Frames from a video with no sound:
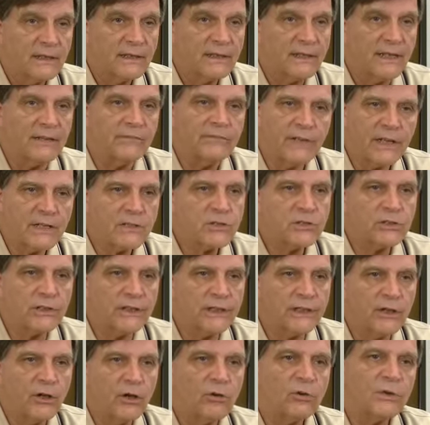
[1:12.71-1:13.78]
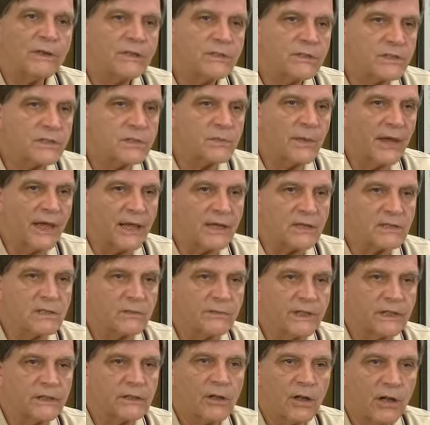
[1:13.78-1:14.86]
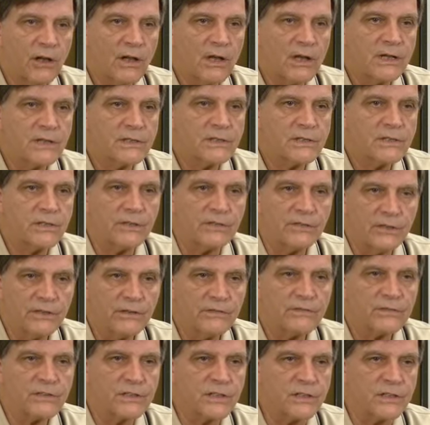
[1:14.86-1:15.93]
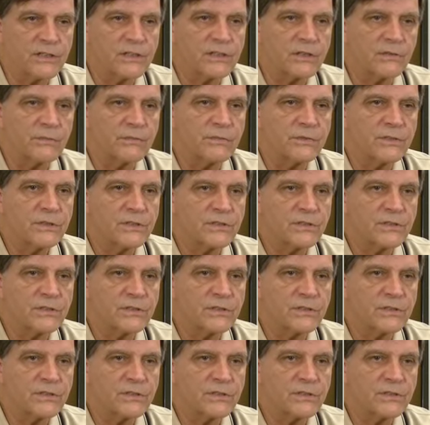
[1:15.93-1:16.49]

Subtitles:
they eventually go into spasm and cause the nervous system